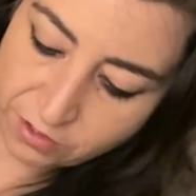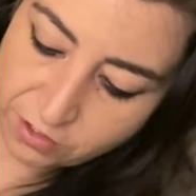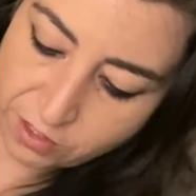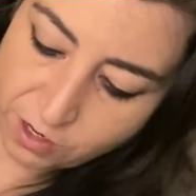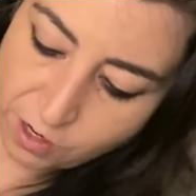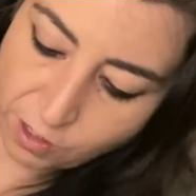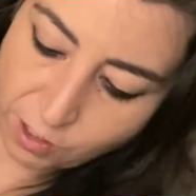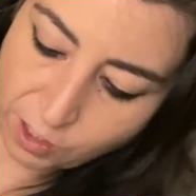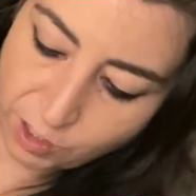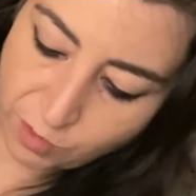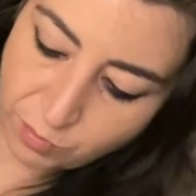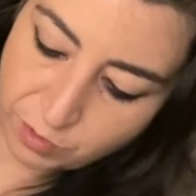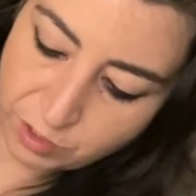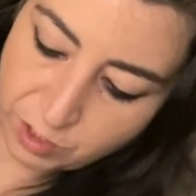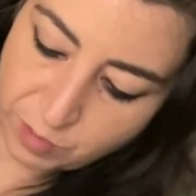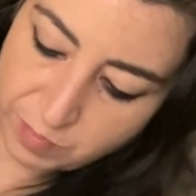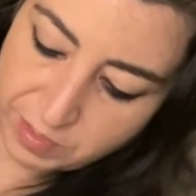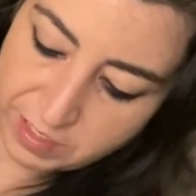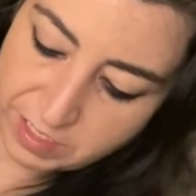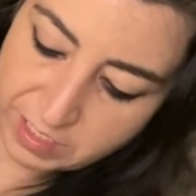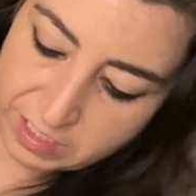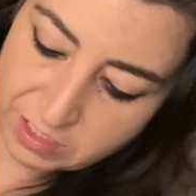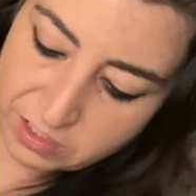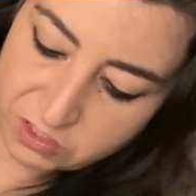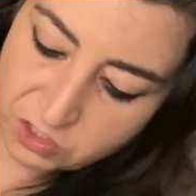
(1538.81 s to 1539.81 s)
card when you
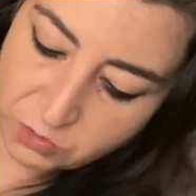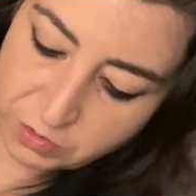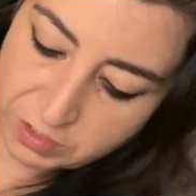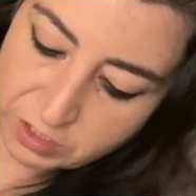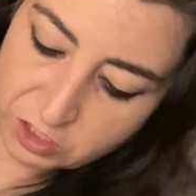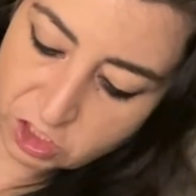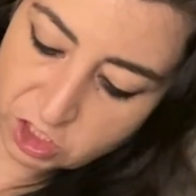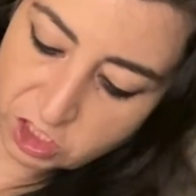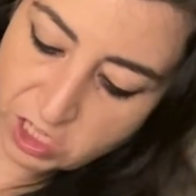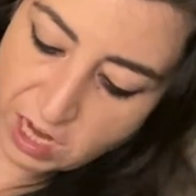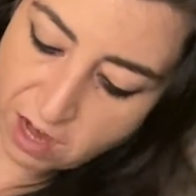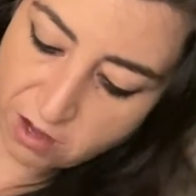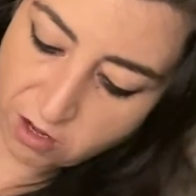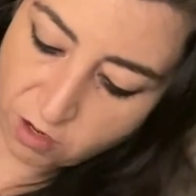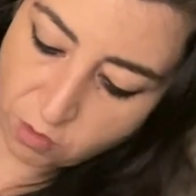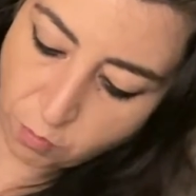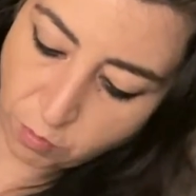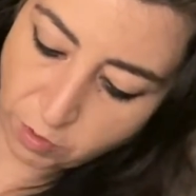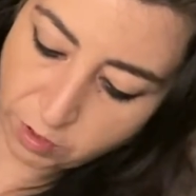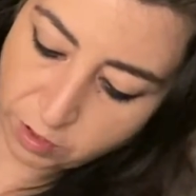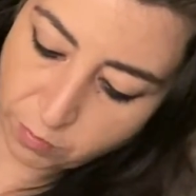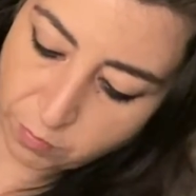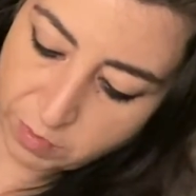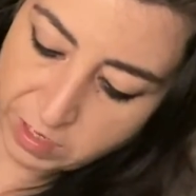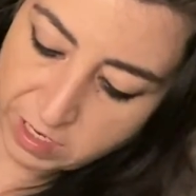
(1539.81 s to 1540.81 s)
begin doing shadow
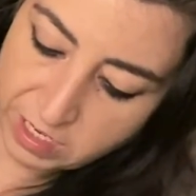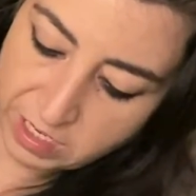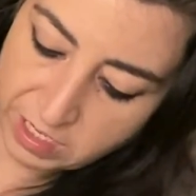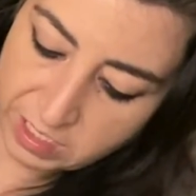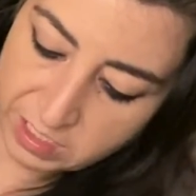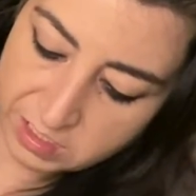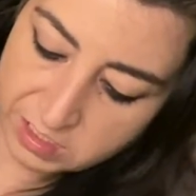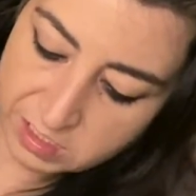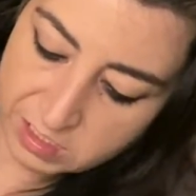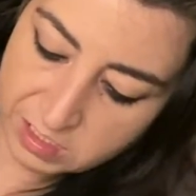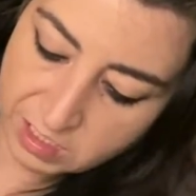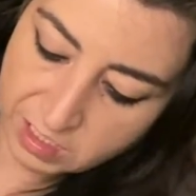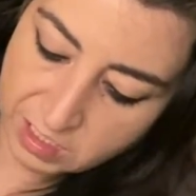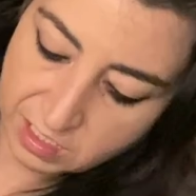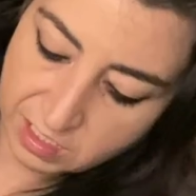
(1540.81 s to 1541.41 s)
work readings.